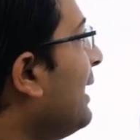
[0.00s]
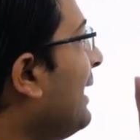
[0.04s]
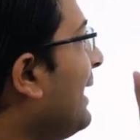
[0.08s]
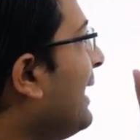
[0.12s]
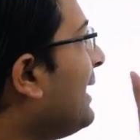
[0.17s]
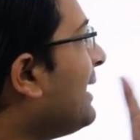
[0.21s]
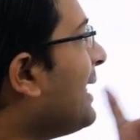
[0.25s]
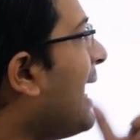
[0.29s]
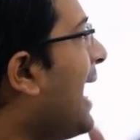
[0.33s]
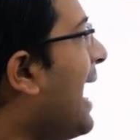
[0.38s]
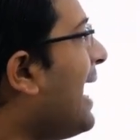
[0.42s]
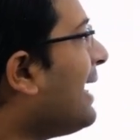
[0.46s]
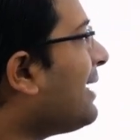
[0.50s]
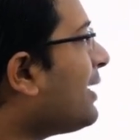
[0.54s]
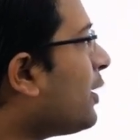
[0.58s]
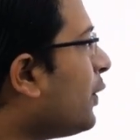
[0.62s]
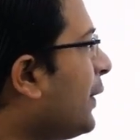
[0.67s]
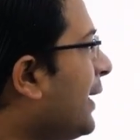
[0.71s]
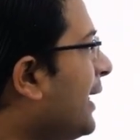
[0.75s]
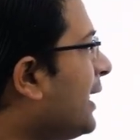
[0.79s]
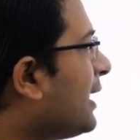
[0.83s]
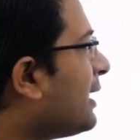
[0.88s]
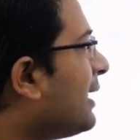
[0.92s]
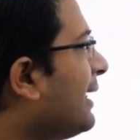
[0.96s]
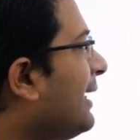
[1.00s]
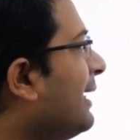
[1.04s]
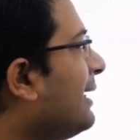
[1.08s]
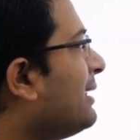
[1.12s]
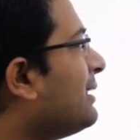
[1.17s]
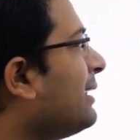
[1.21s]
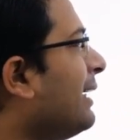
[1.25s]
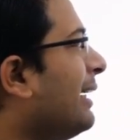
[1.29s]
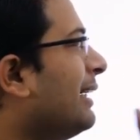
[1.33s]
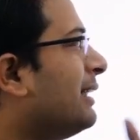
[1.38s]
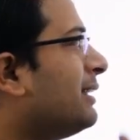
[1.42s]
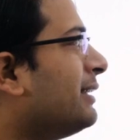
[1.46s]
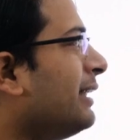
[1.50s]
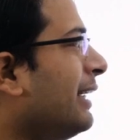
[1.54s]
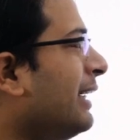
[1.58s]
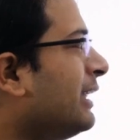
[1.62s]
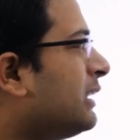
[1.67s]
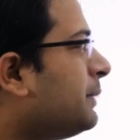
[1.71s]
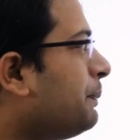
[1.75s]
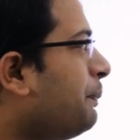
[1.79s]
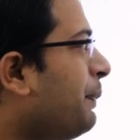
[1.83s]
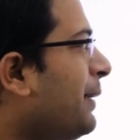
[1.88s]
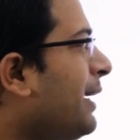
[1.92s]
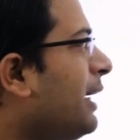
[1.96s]
it had to increase its
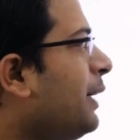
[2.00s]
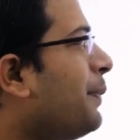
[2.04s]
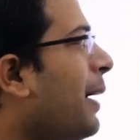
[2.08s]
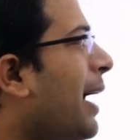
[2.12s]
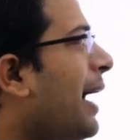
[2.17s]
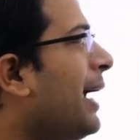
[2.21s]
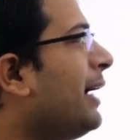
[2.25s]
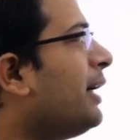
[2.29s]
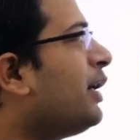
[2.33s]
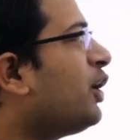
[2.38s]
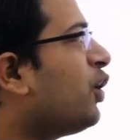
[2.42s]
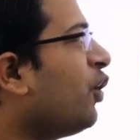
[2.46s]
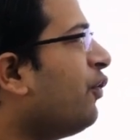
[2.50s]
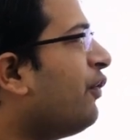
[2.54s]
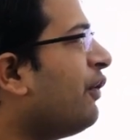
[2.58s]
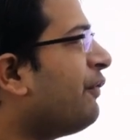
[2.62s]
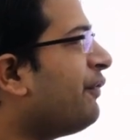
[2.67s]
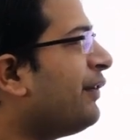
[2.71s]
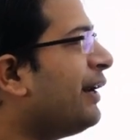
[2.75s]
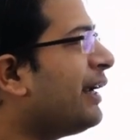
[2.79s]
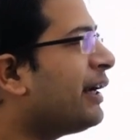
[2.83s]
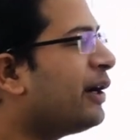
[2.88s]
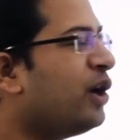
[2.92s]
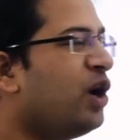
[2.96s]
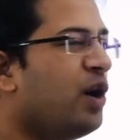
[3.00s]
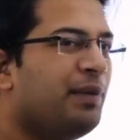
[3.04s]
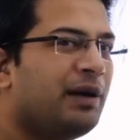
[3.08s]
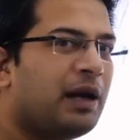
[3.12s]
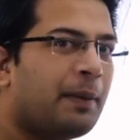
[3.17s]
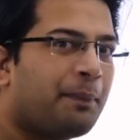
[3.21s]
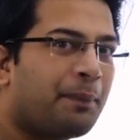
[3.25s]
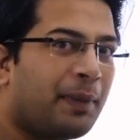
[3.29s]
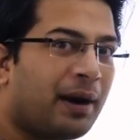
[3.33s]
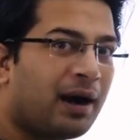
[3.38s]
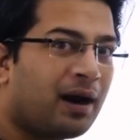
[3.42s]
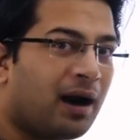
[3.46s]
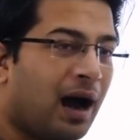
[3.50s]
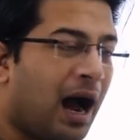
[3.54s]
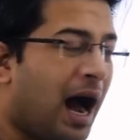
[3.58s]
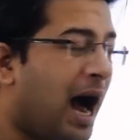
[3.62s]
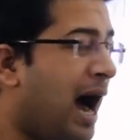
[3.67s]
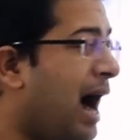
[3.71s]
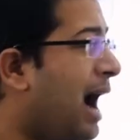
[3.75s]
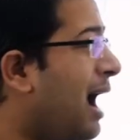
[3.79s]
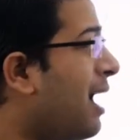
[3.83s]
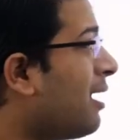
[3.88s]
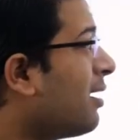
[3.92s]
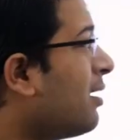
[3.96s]
speed by 250 kilometers per
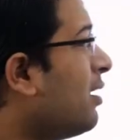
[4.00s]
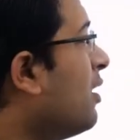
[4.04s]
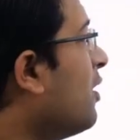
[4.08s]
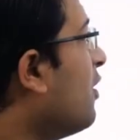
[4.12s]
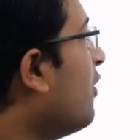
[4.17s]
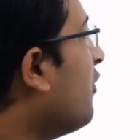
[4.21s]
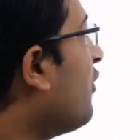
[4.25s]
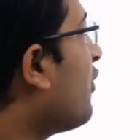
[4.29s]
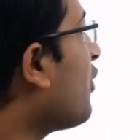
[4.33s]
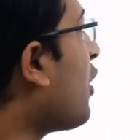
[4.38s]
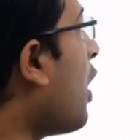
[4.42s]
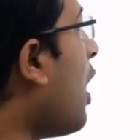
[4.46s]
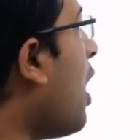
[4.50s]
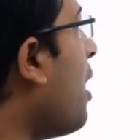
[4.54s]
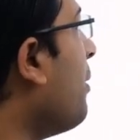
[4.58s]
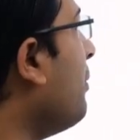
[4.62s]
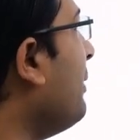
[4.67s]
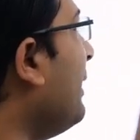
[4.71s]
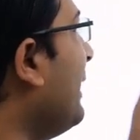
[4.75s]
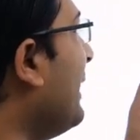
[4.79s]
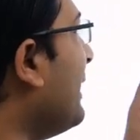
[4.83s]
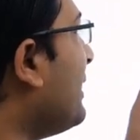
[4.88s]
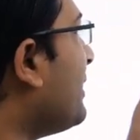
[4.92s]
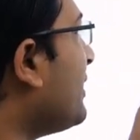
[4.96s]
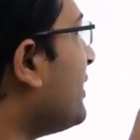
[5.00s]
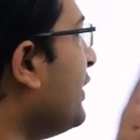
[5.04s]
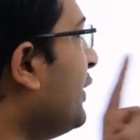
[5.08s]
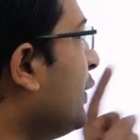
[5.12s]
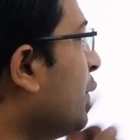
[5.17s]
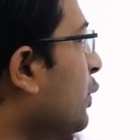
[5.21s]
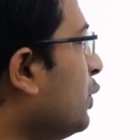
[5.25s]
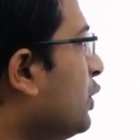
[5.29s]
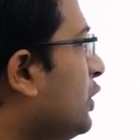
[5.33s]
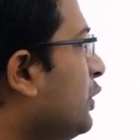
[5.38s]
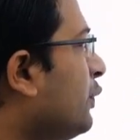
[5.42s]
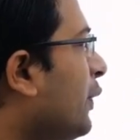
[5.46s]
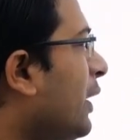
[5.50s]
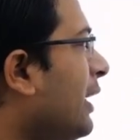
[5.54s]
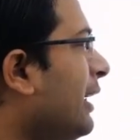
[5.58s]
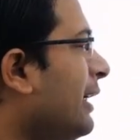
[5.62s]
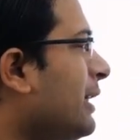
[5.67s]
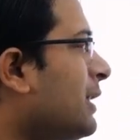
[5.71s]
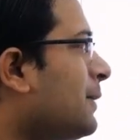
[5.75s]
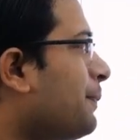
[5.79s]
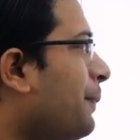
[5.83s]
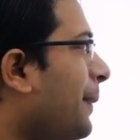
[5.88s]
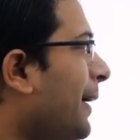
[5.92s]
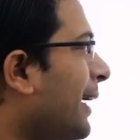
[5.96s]
hour from its usual
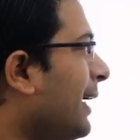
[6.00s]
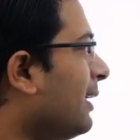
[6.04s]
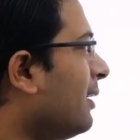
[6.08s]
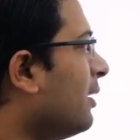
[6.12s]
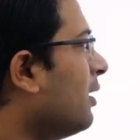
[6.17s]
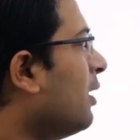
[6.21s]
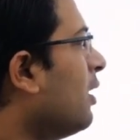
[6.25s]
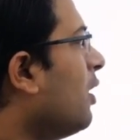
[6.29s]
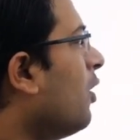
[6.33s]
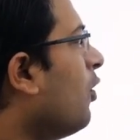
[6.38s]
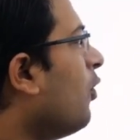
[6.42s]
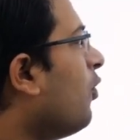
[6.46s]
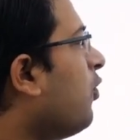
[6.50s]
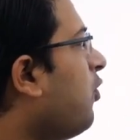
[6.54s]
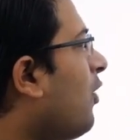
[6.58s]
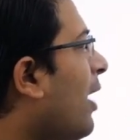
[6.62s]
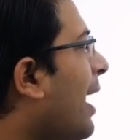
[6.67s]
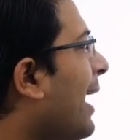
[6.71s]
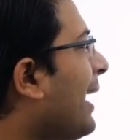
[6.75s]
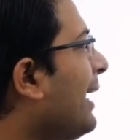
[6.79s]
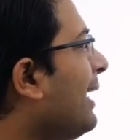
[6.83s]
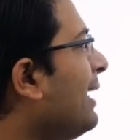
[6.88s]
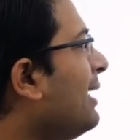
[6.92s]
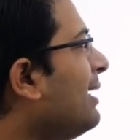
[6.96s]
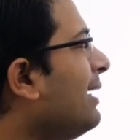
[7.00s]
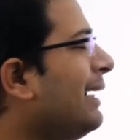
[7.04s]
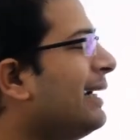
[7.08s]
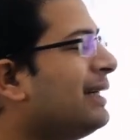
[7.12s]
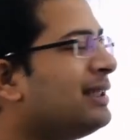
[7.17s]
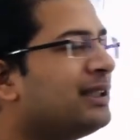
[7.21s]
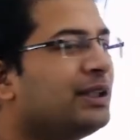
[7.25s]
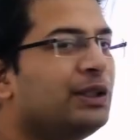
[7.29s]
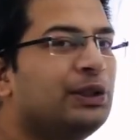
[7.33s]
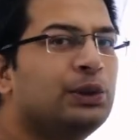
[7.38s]
speed. Find its